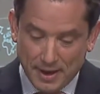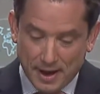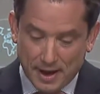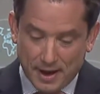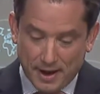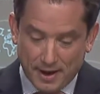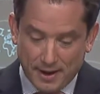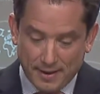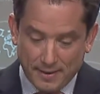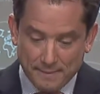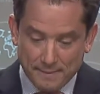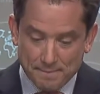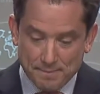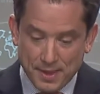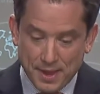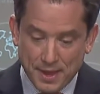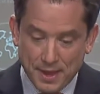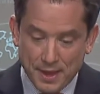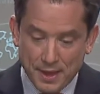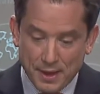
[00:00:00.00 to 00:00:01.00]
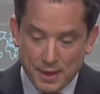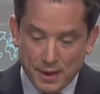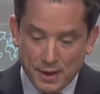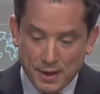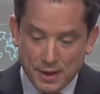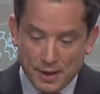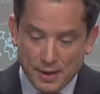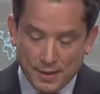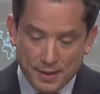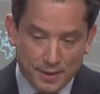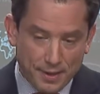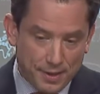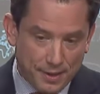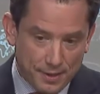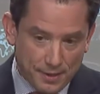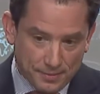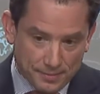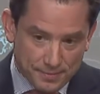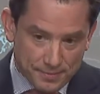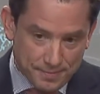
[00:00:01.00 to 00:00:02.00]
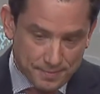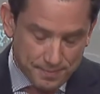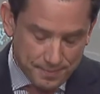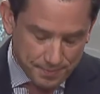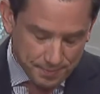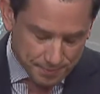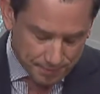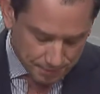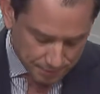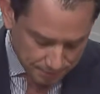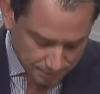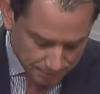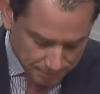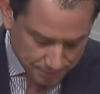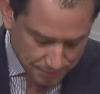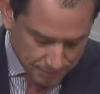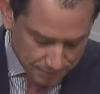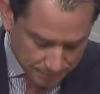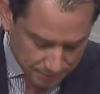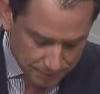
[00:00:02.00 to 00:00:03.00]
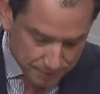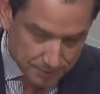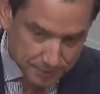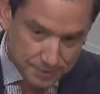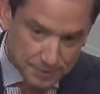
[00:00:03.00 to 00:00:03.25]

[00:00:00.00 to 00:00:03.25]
But my question is different. Did you have